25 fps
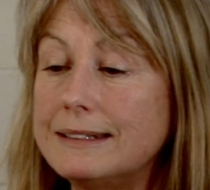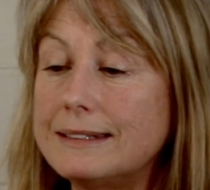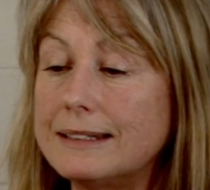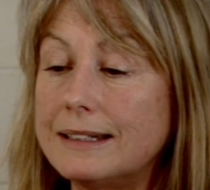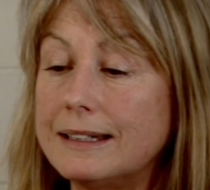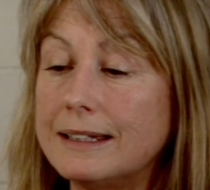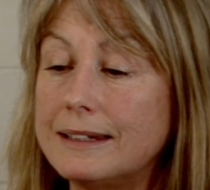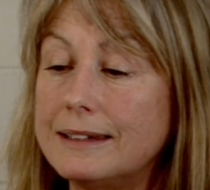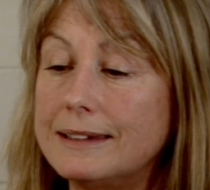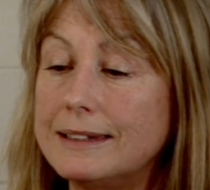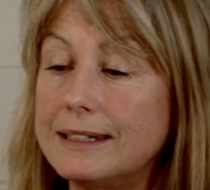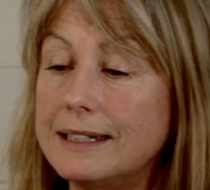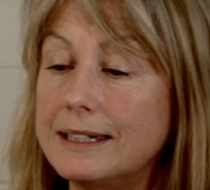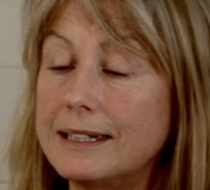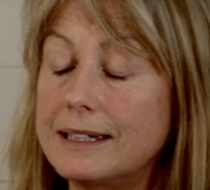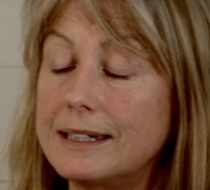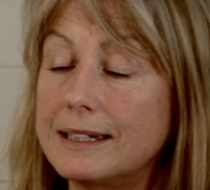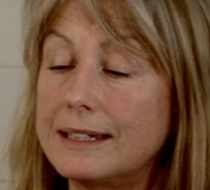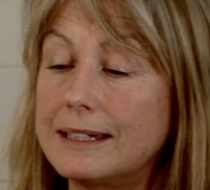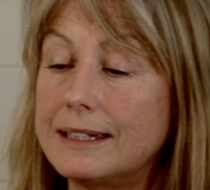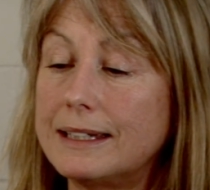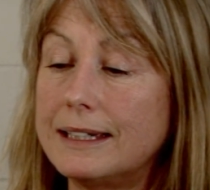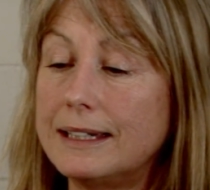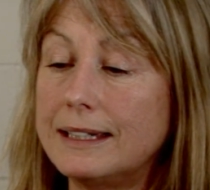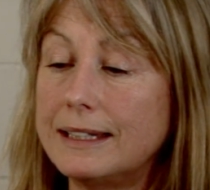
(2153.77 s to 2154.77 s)
I
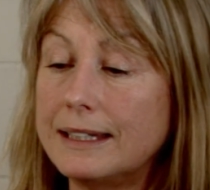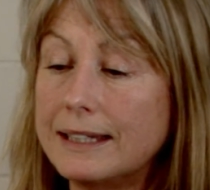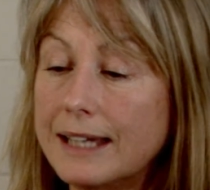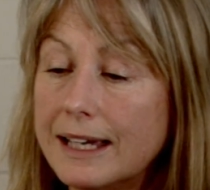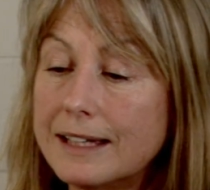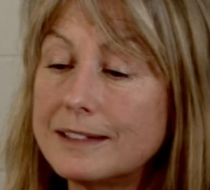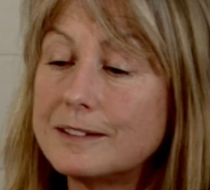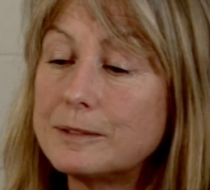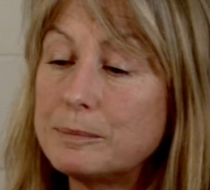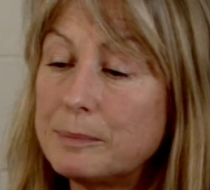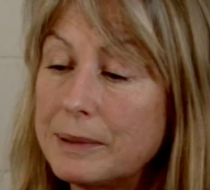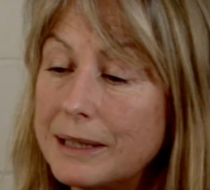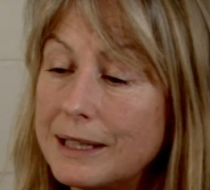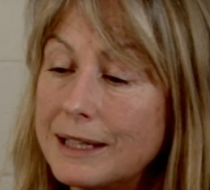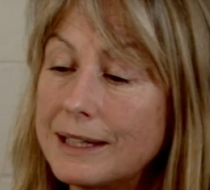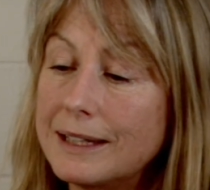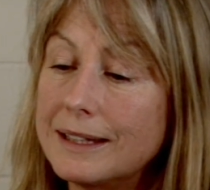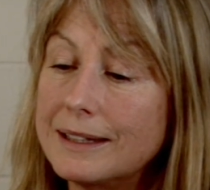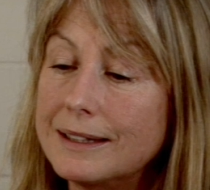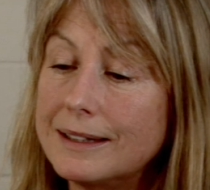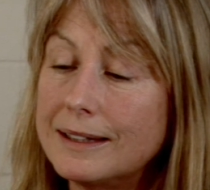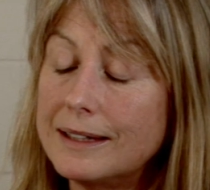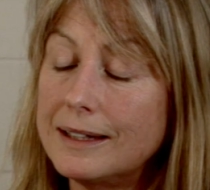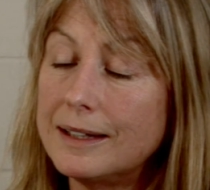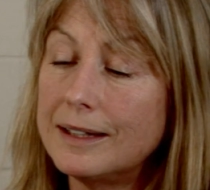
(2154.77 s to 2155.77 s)
think yes,
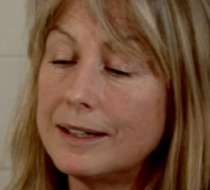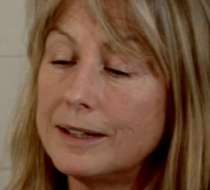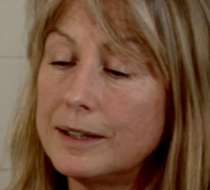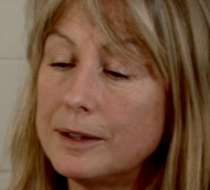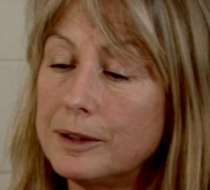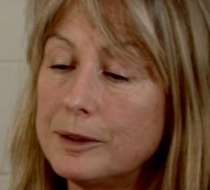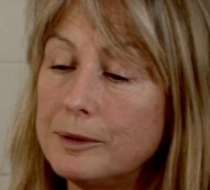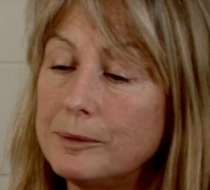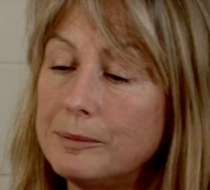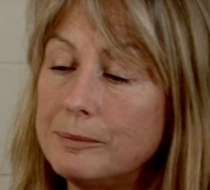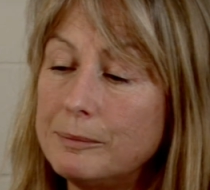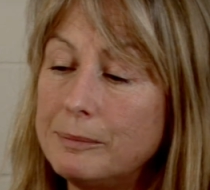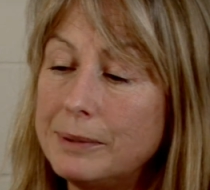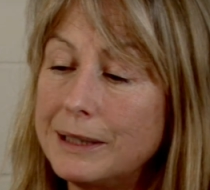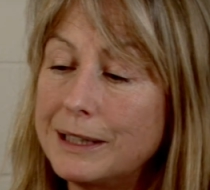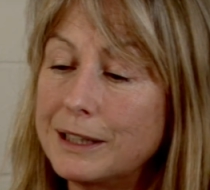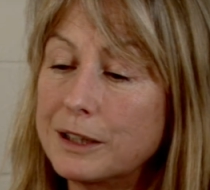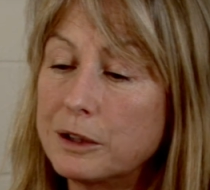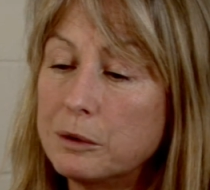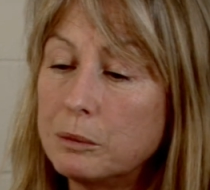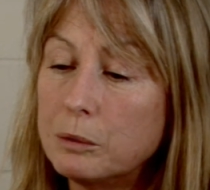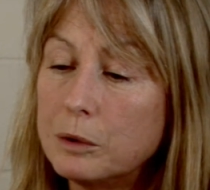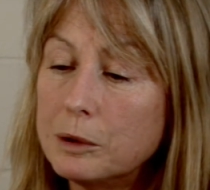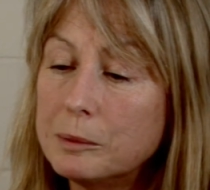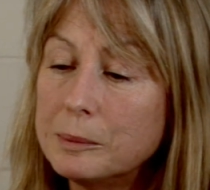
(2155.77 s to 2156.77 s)
being
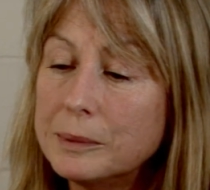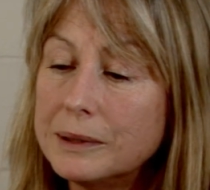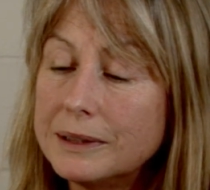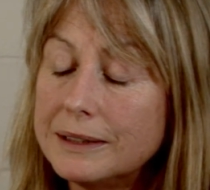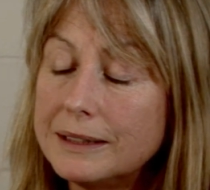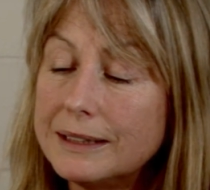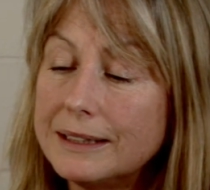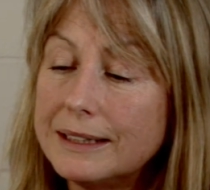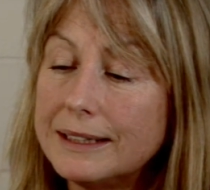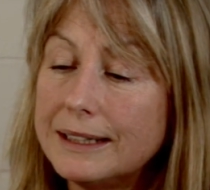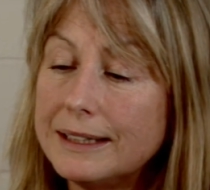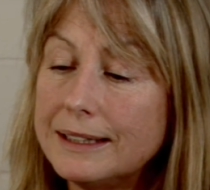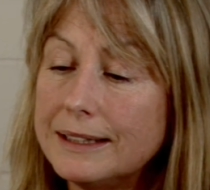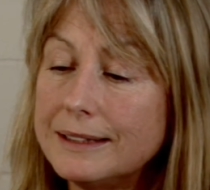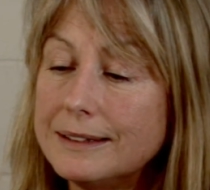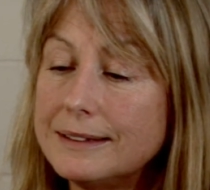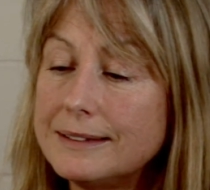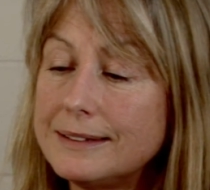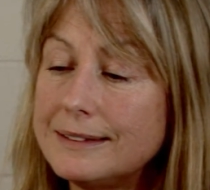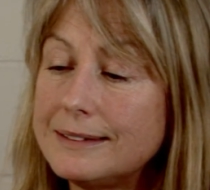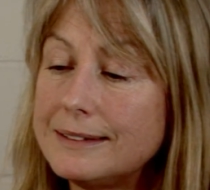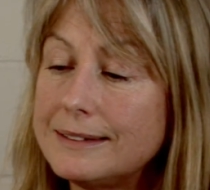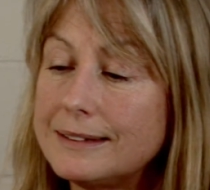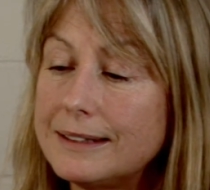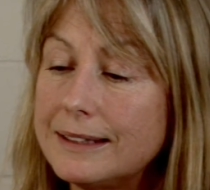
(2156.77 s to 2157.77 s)
a woman
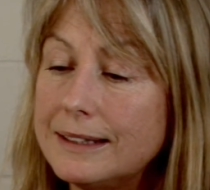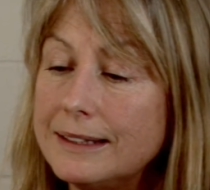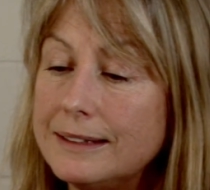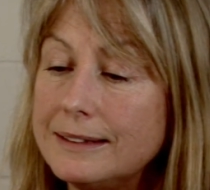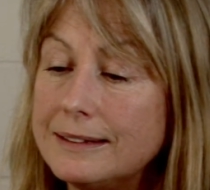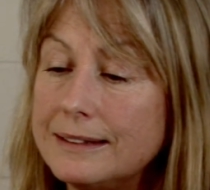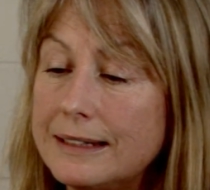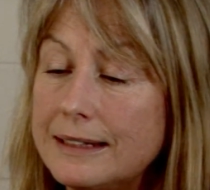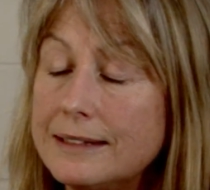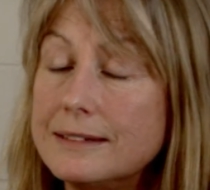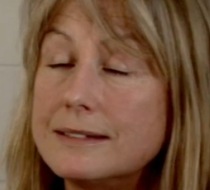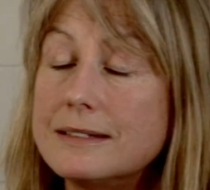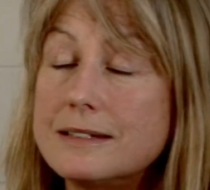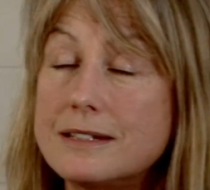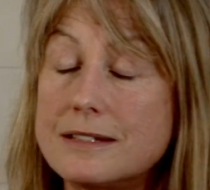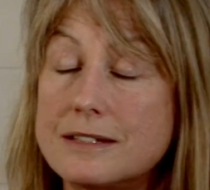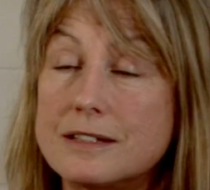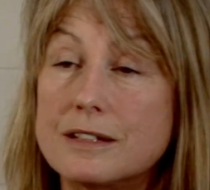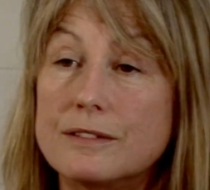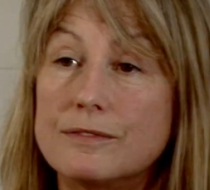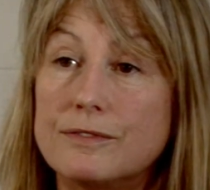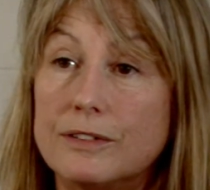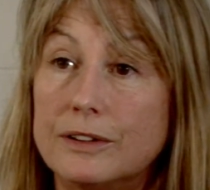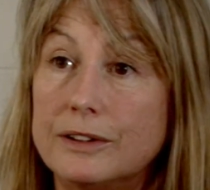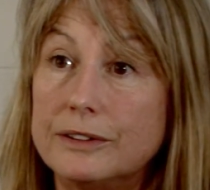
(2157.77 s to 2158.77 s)
is a
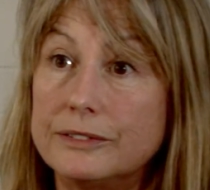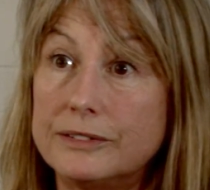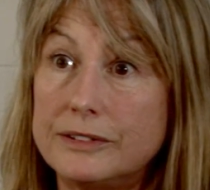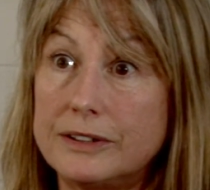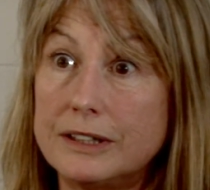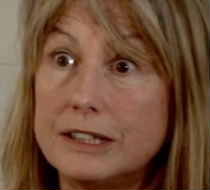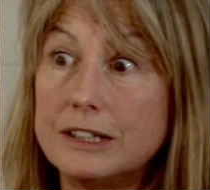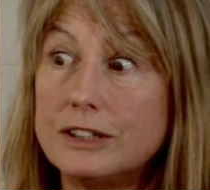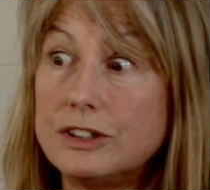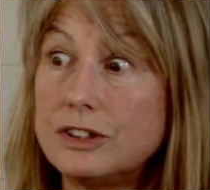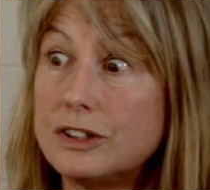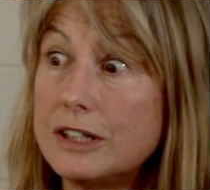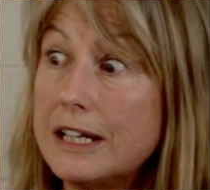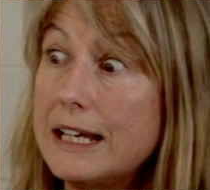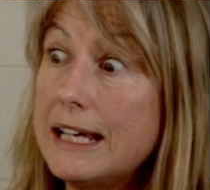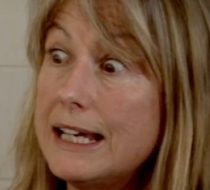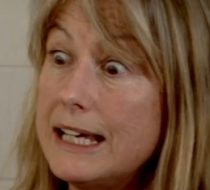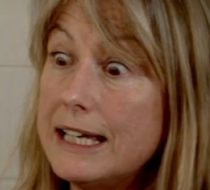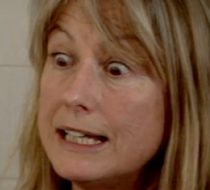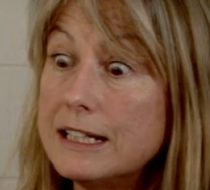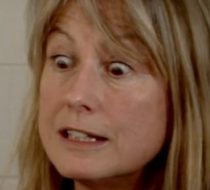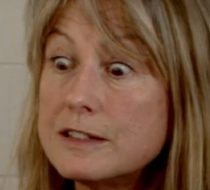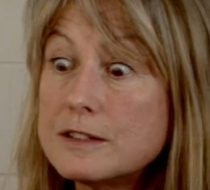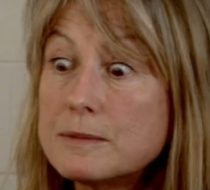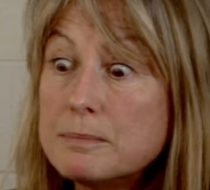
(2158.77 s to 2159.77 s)
disadvantage
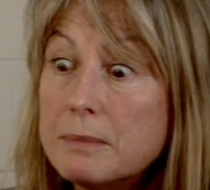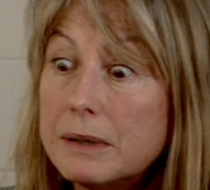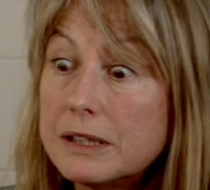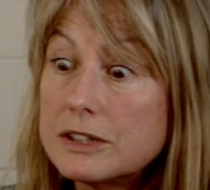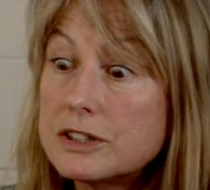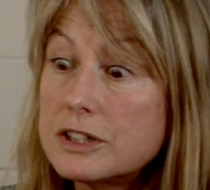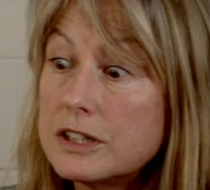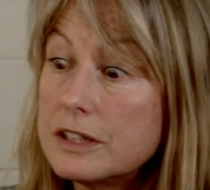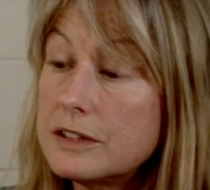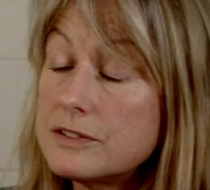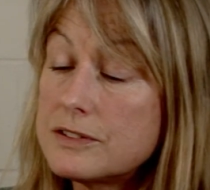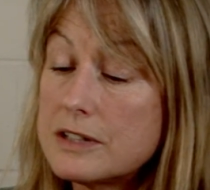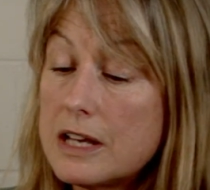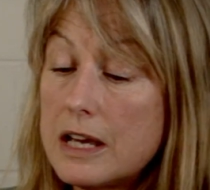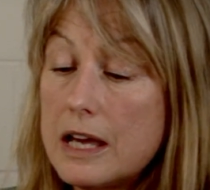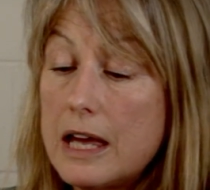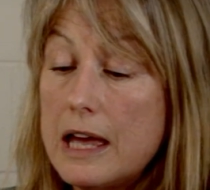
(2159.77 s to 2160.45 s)
in as much as